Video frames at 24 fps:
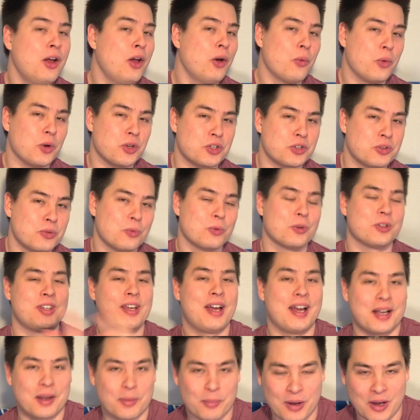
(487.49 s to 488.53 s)
which we'll
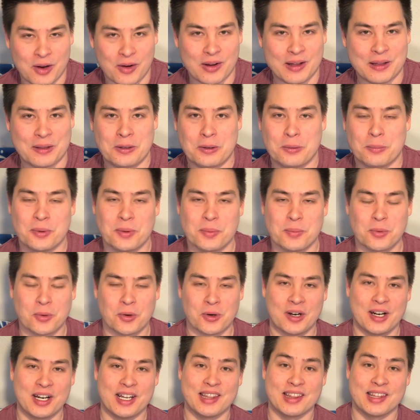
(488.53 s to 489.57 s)
talk about a little bit more
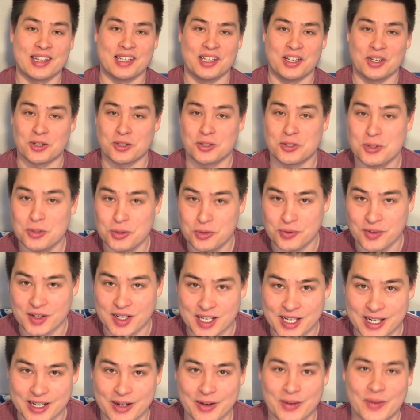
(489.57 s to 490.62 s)
in the year 2
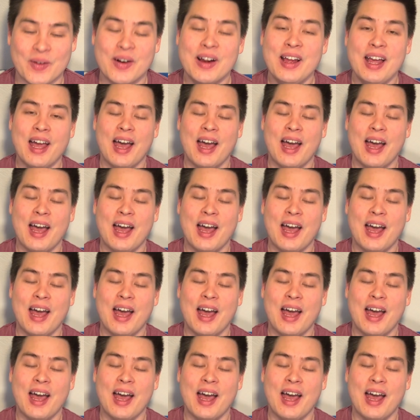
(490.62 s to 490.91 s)
video.